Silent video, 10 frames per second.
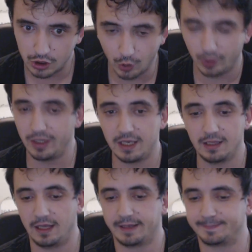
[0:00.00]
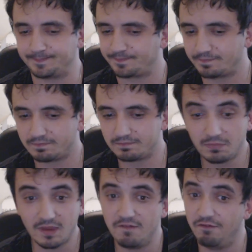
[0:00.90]
totally like
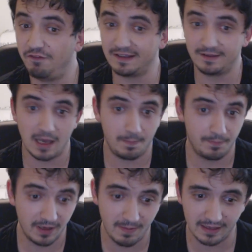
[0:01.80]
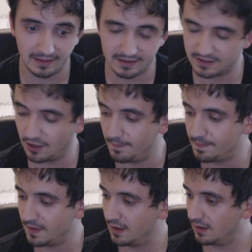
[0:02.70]
fucked it up pretty badly.
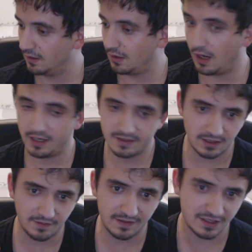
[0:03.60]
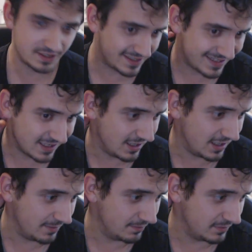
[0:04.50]
So instead of just
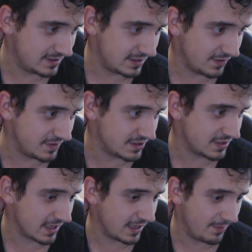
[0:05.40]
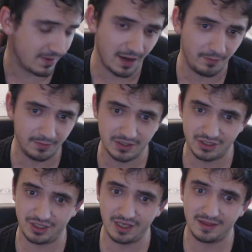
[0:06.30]
like coming up with a
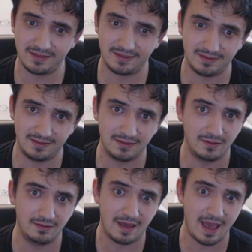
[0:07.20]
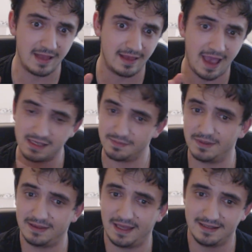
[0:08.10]
shit that hasn't
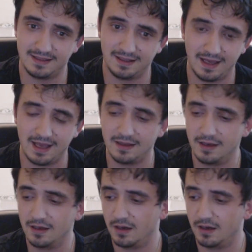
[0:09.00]
been tested a lot,